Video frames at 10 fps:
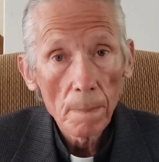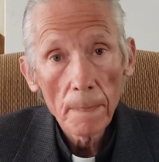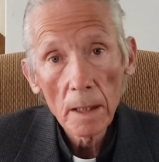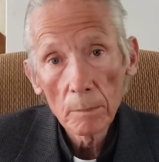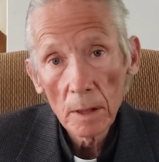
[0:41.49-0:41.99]

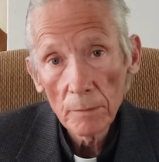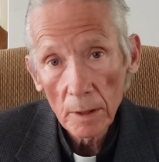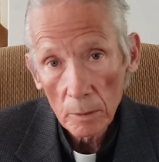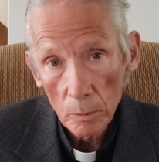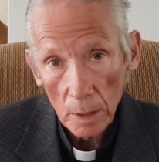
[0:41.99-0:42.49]
that may
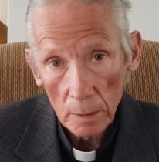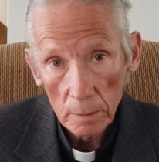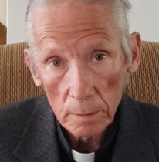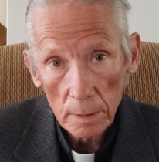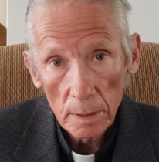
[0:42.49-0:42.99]
very
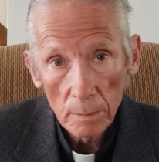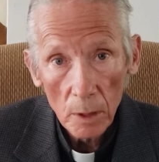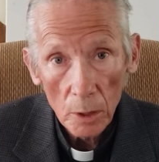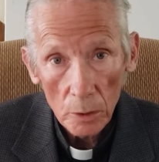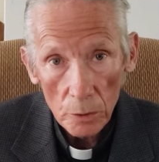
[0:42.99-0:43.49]
well
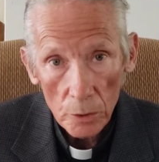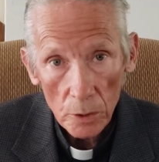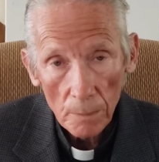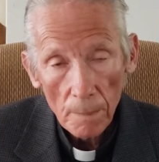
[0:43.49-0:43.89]
emerge.